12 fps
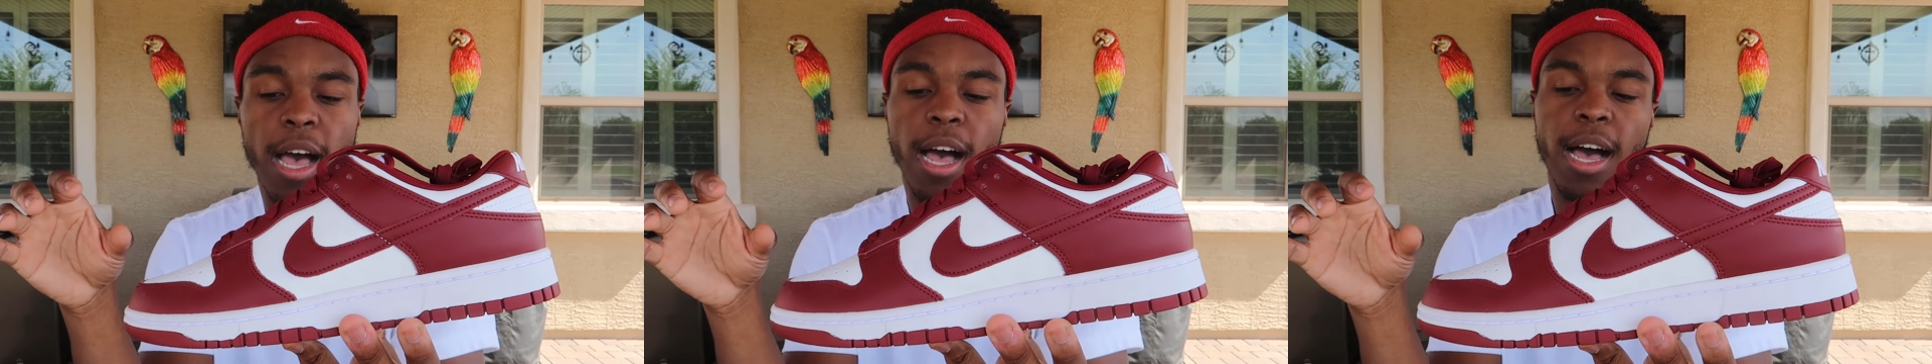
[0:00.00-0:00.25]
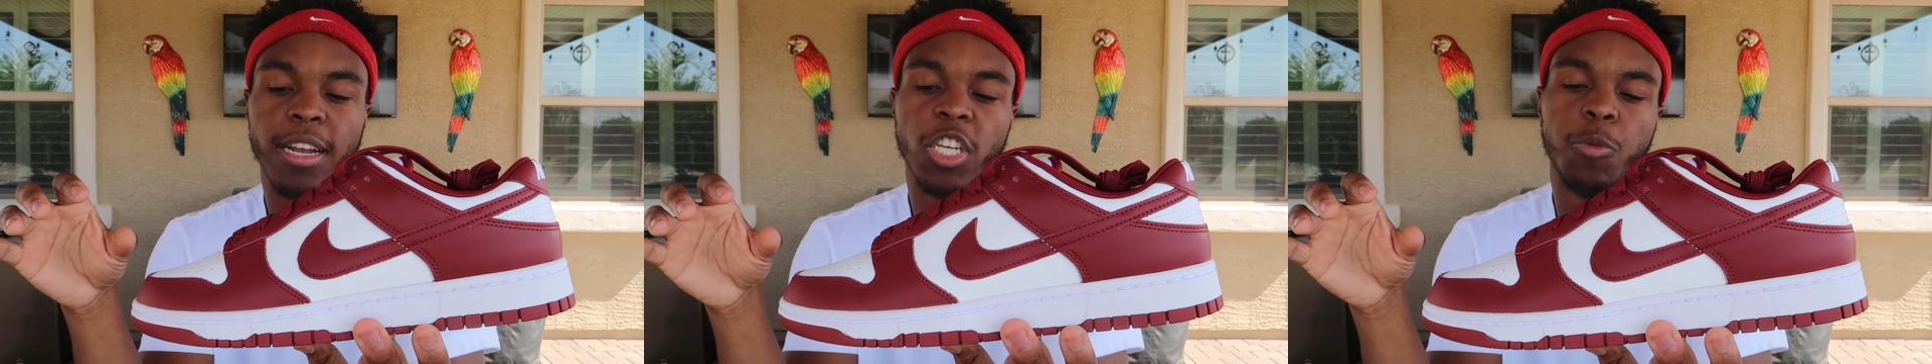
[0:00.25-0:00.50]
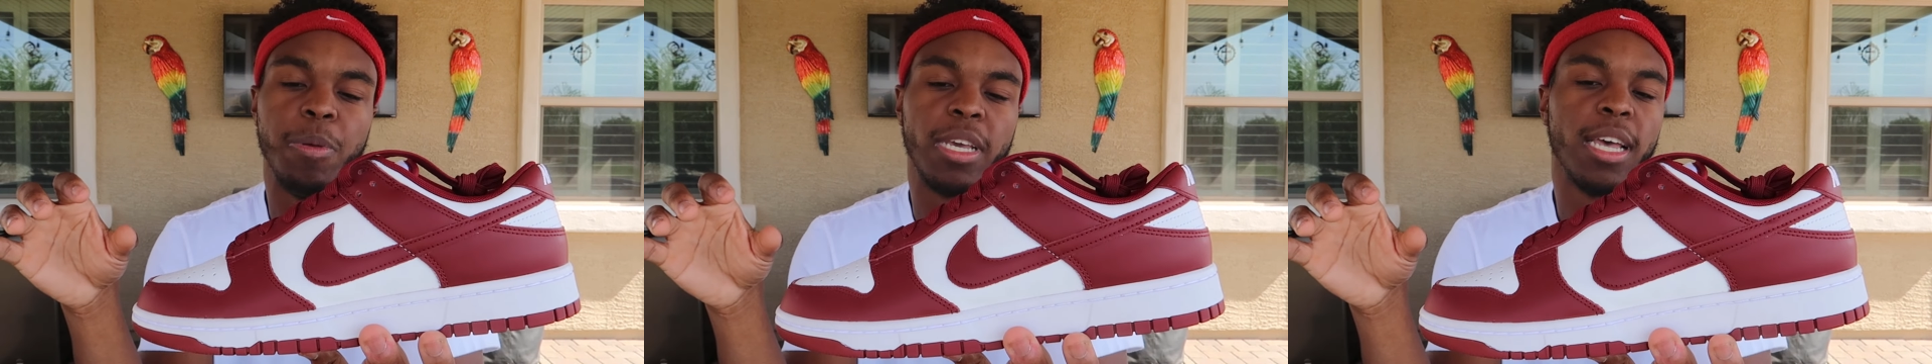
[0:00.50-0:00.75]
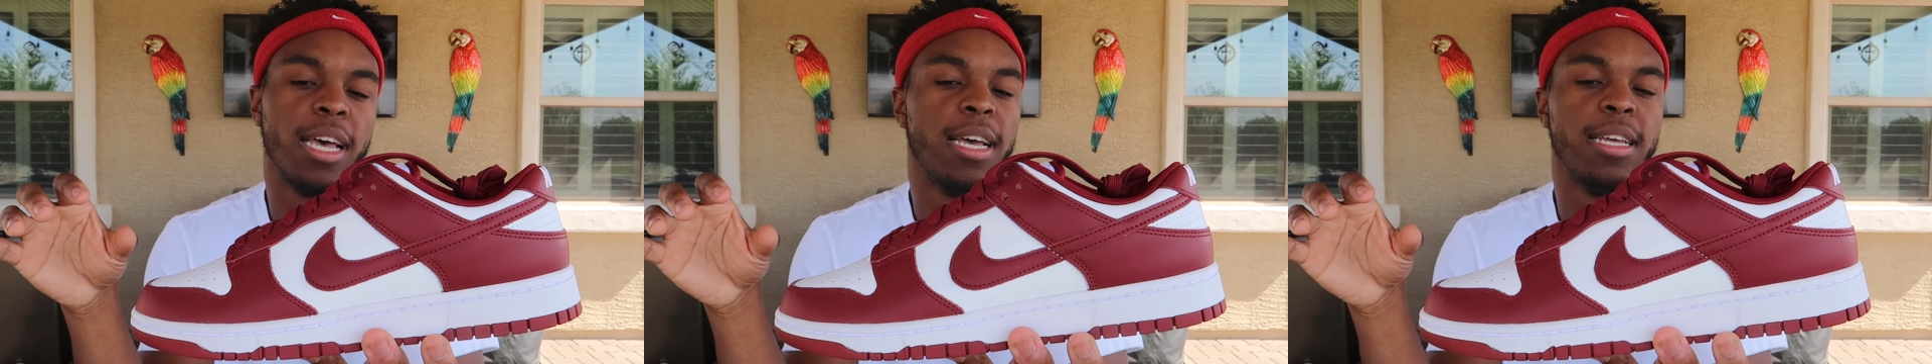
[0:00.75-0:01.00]
uh, just
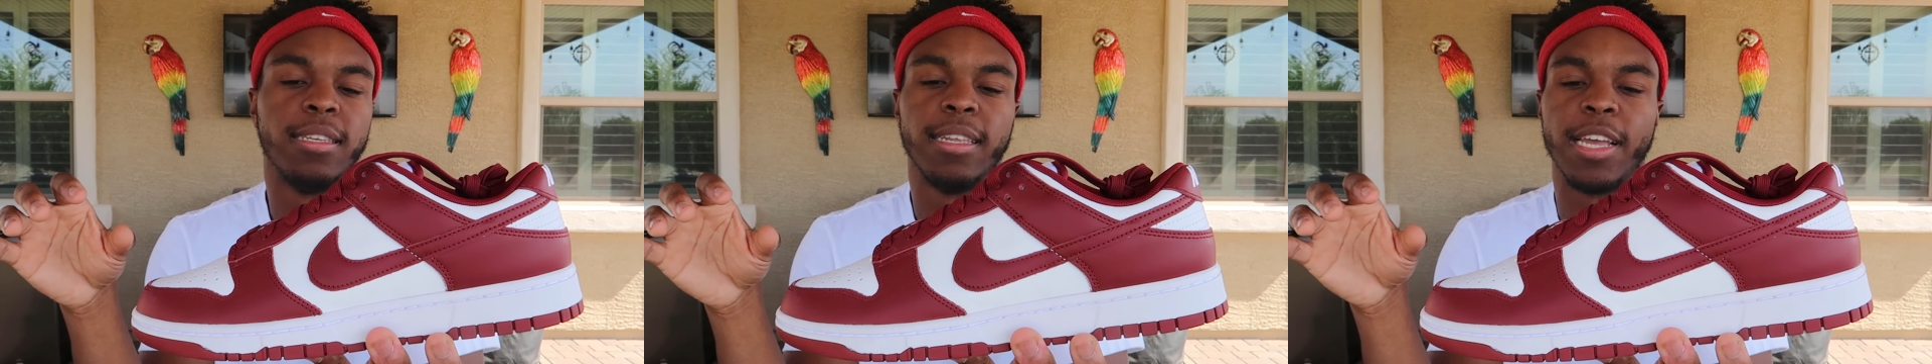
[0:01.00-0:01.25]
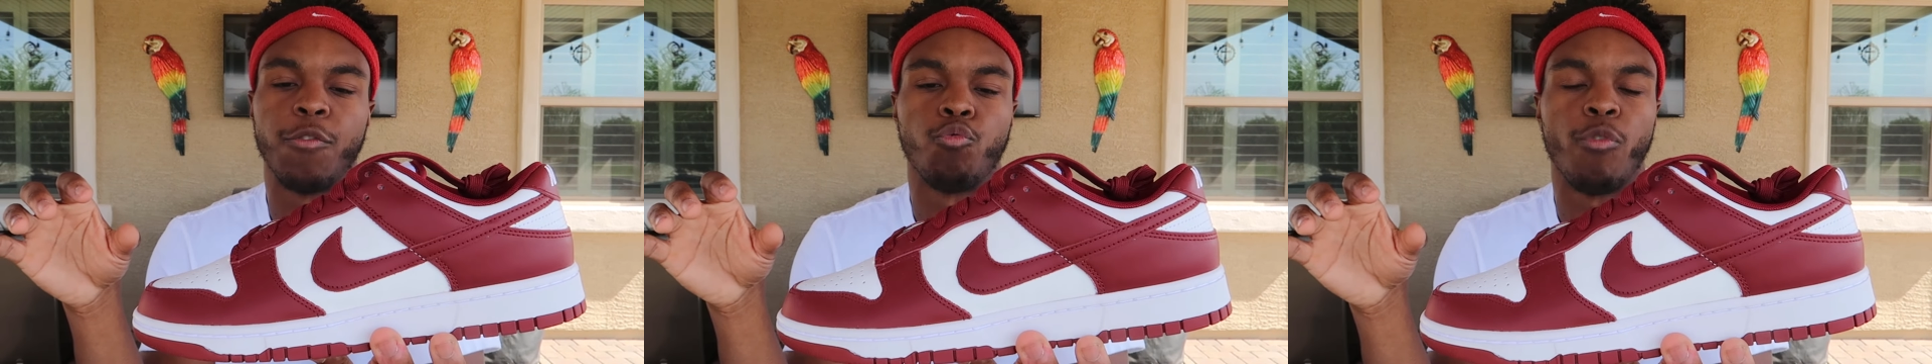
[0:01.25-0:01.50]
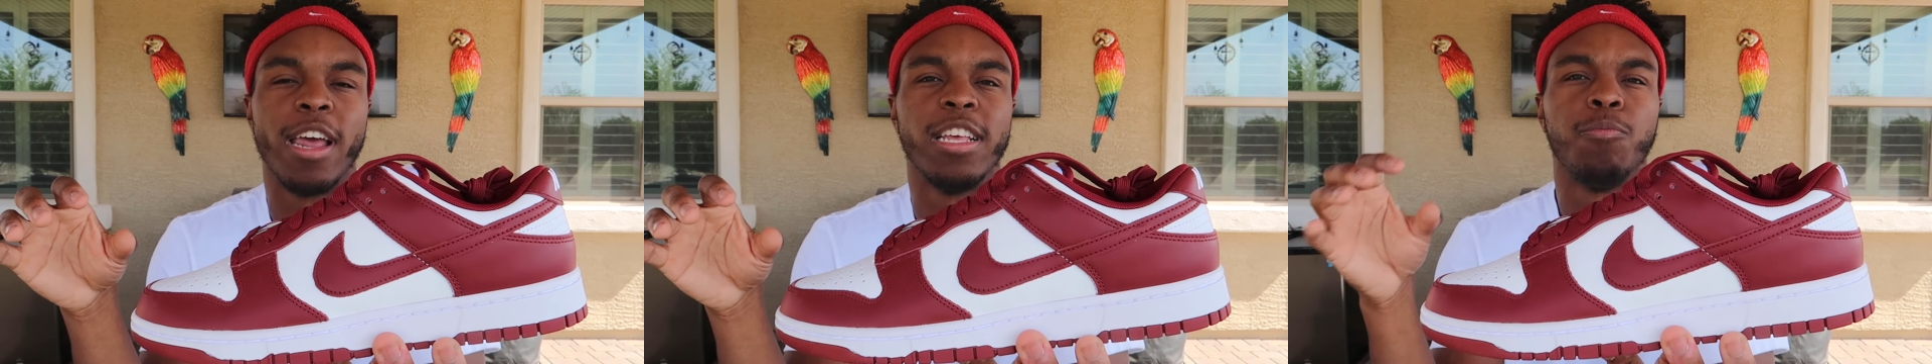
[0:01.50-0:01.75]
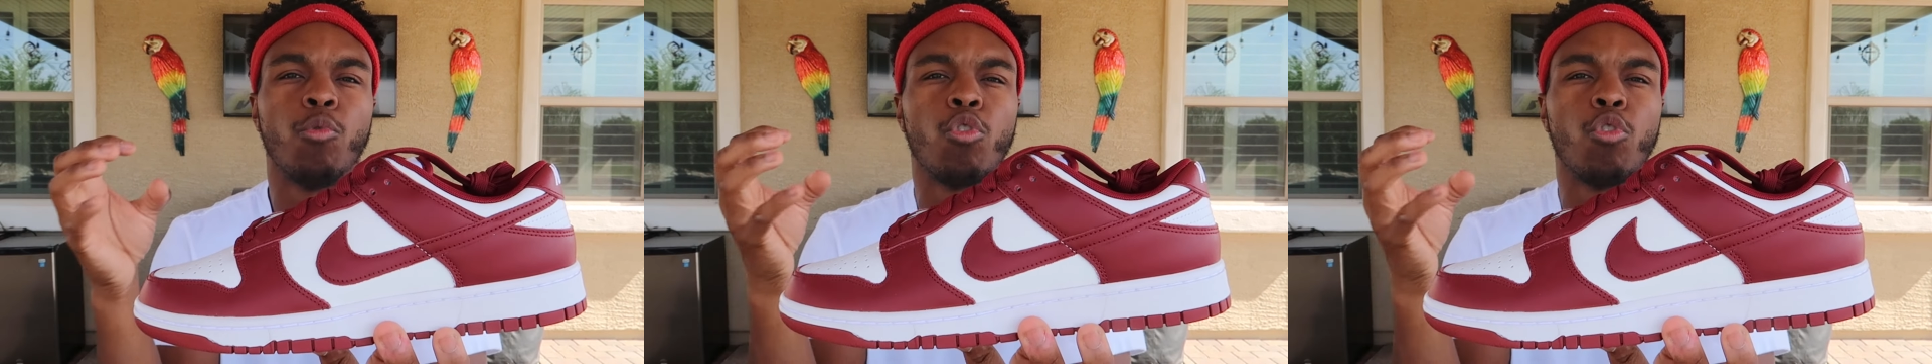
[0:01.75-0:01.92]
because like red is